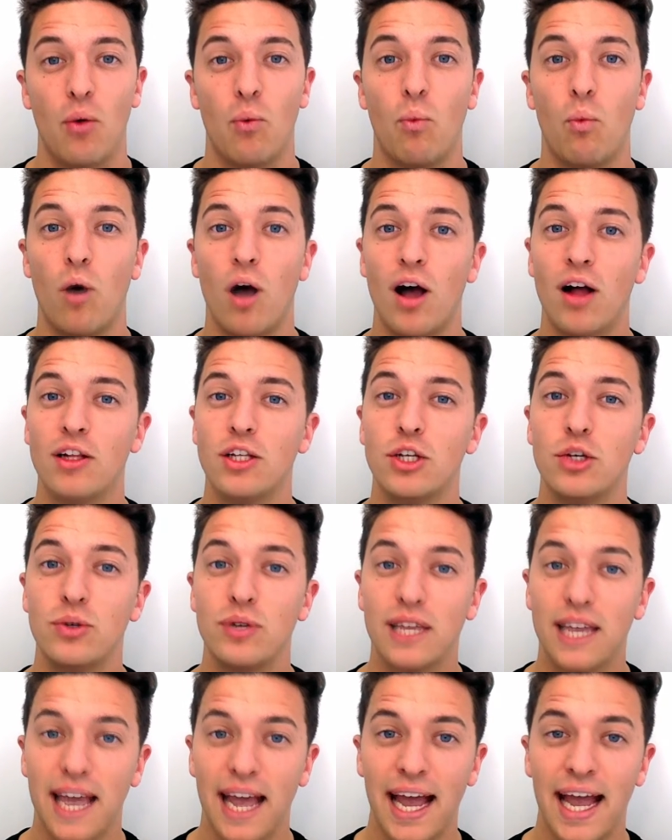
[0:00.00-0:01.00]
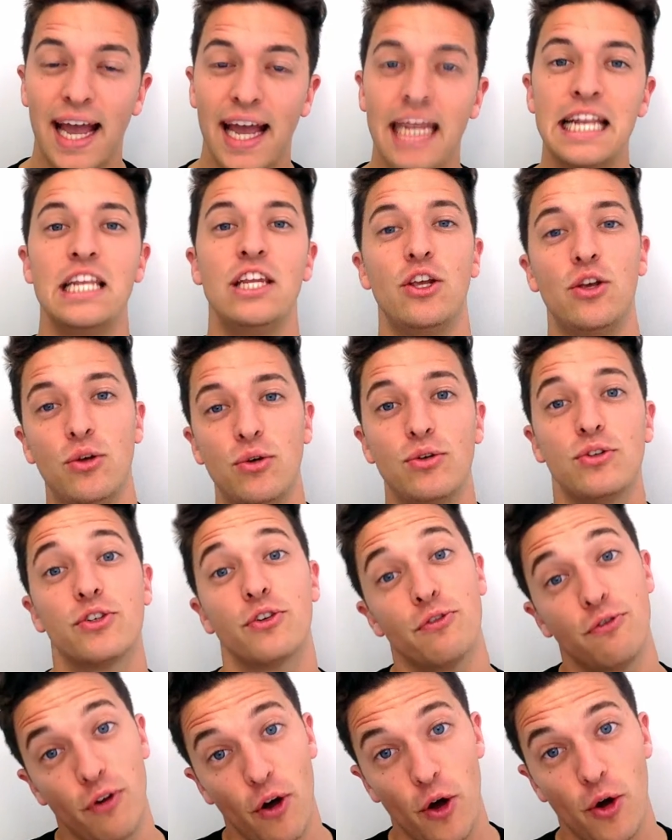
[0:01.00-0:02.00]
While you can use
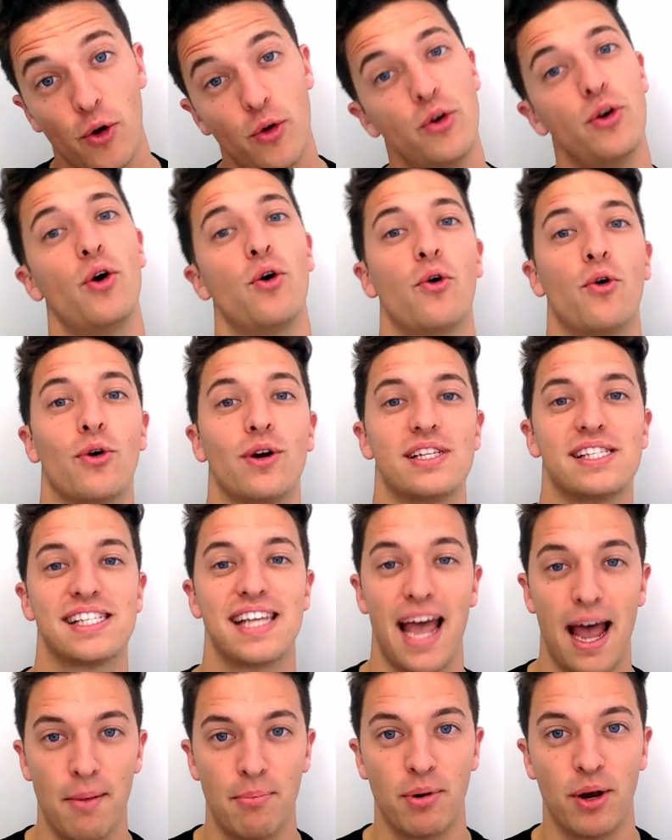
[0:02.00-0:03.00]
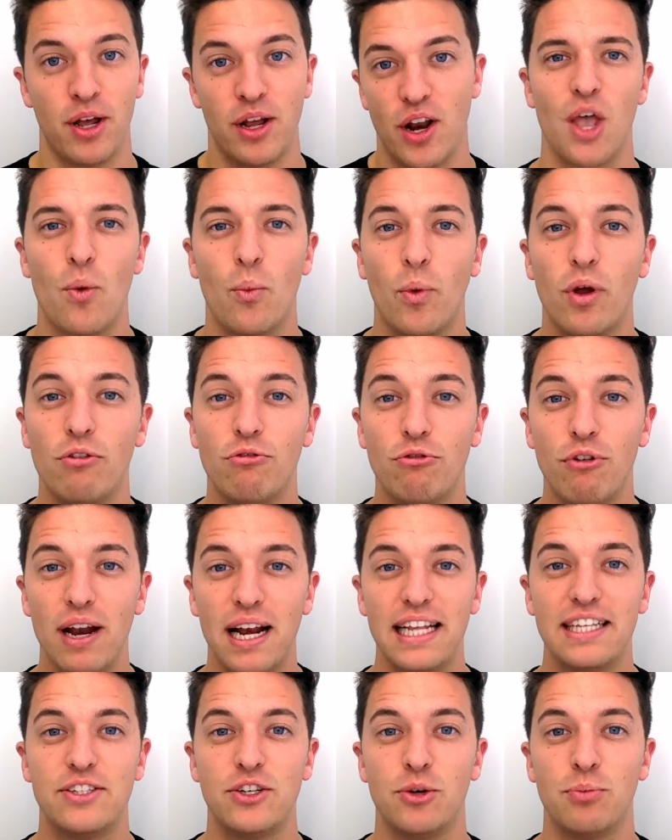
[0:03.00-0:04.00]
a phone or a tablet, we
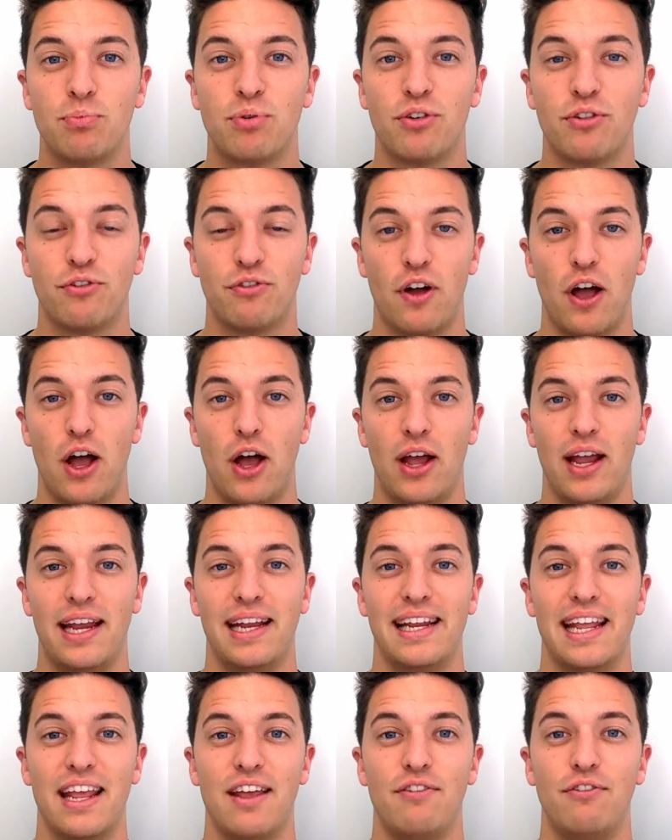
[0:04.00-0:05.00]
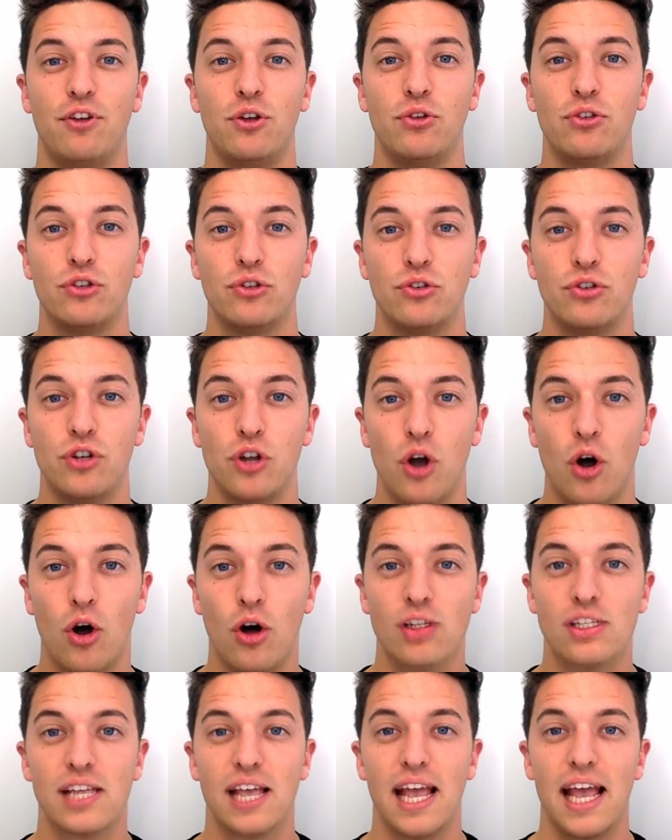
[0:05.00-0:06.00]
really do prefer it if you do
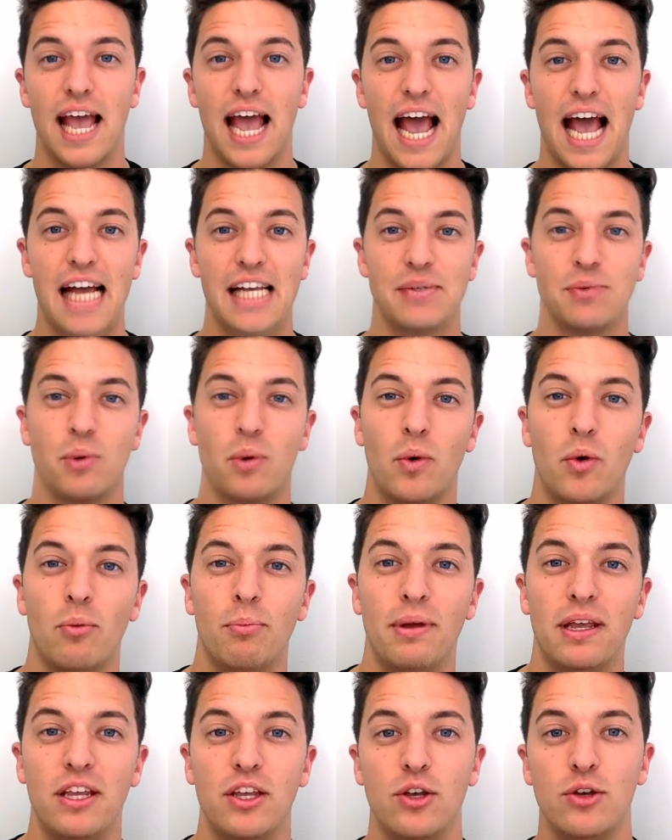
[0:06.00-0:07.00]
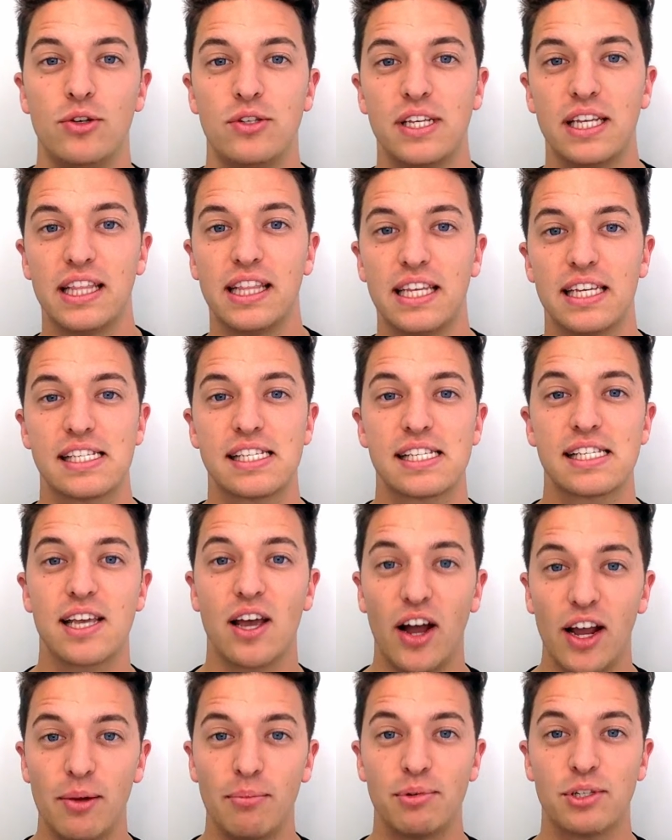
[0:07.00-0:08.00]
not, as we will be using the
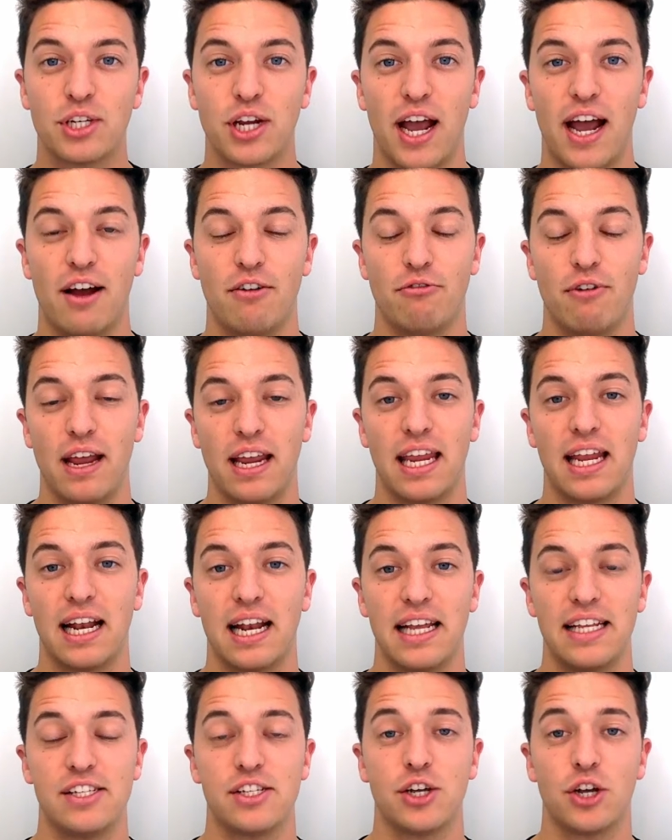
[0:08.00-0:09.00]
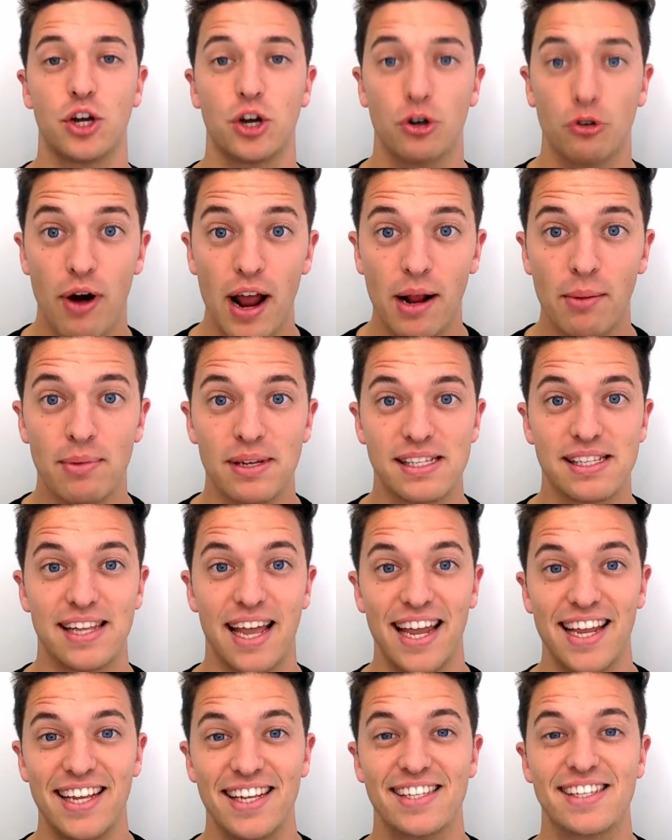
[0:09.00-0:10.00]
Skype chat regularly to correct
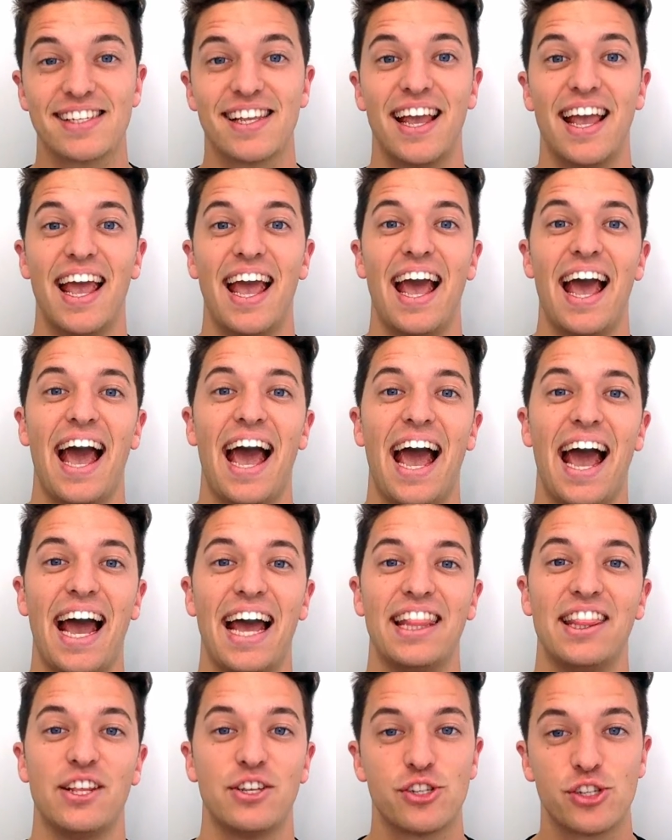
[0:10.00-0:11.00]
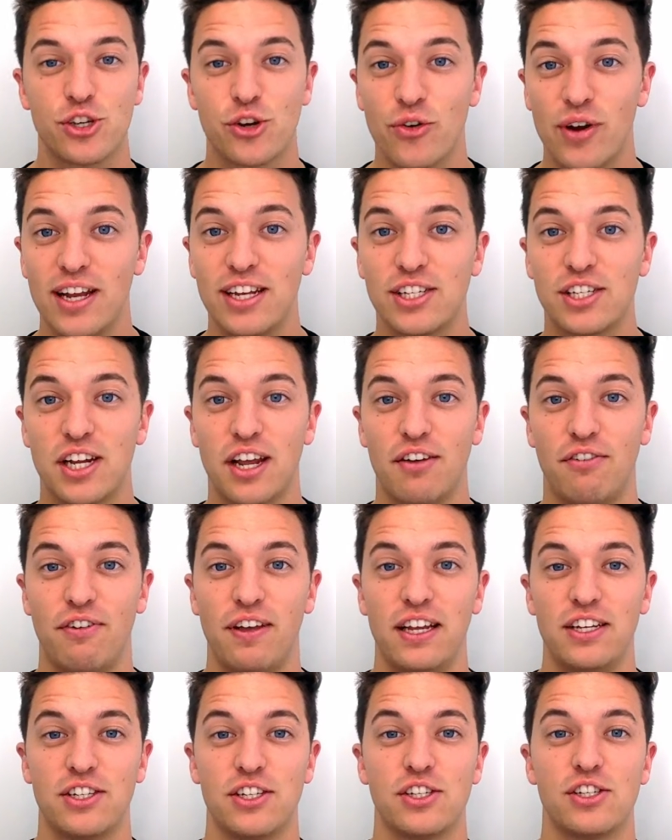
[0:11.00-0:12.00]
mistakes and the screen share
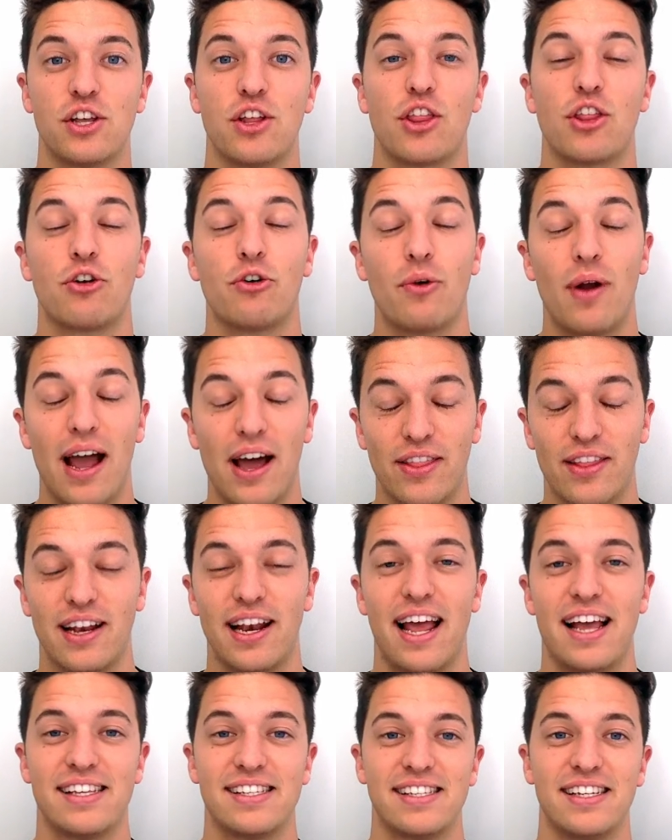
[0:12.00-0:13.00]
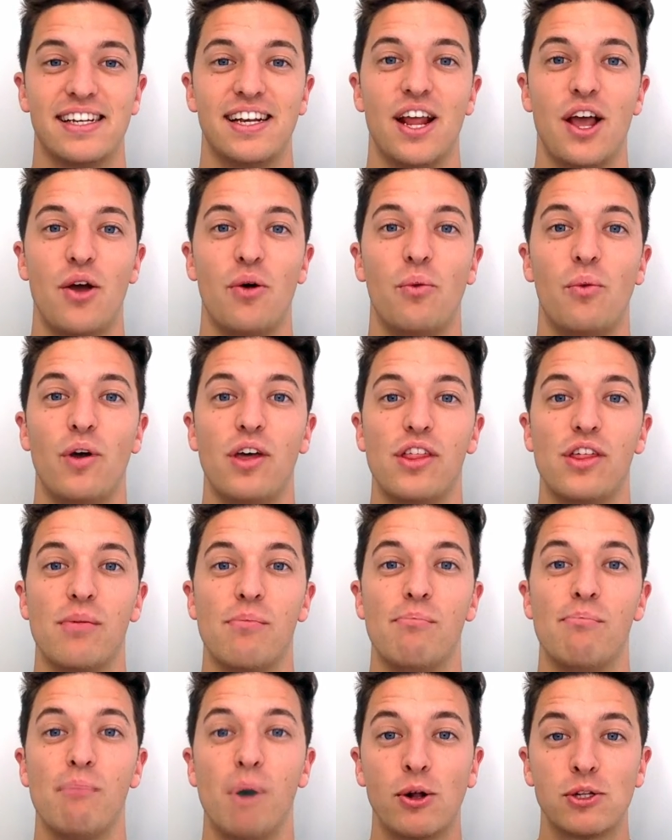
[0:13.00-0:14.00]
features throughout the lesson with
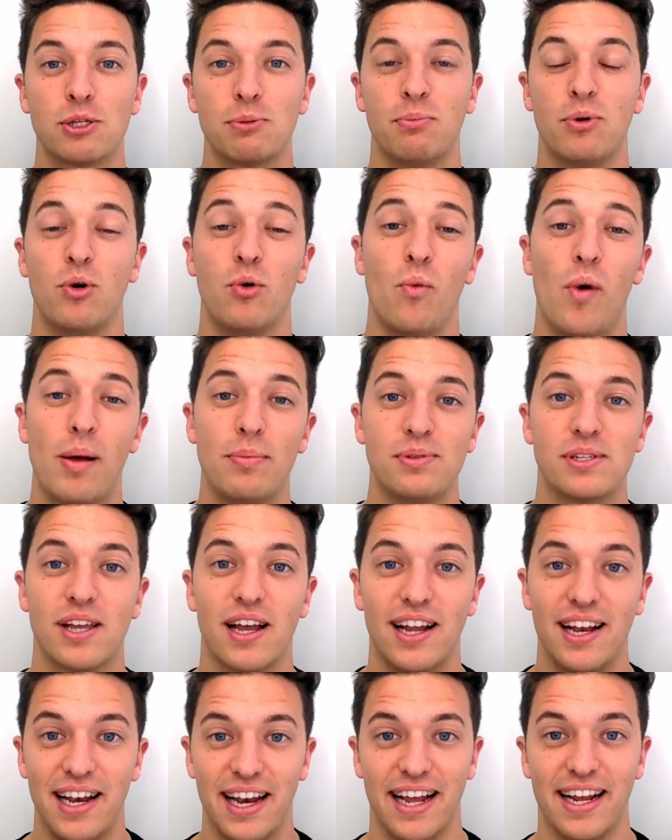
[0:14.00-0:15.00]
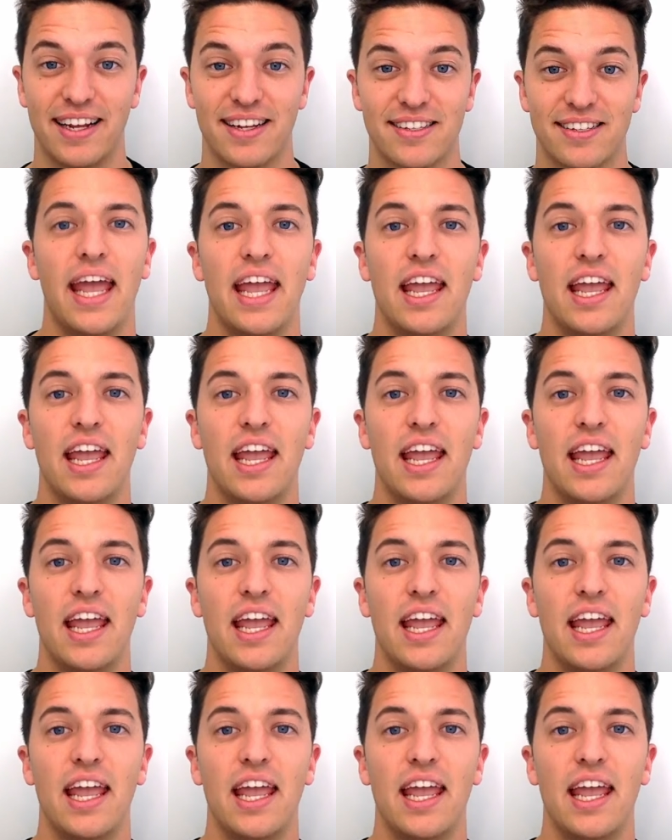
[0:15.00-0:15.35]
multiple website links.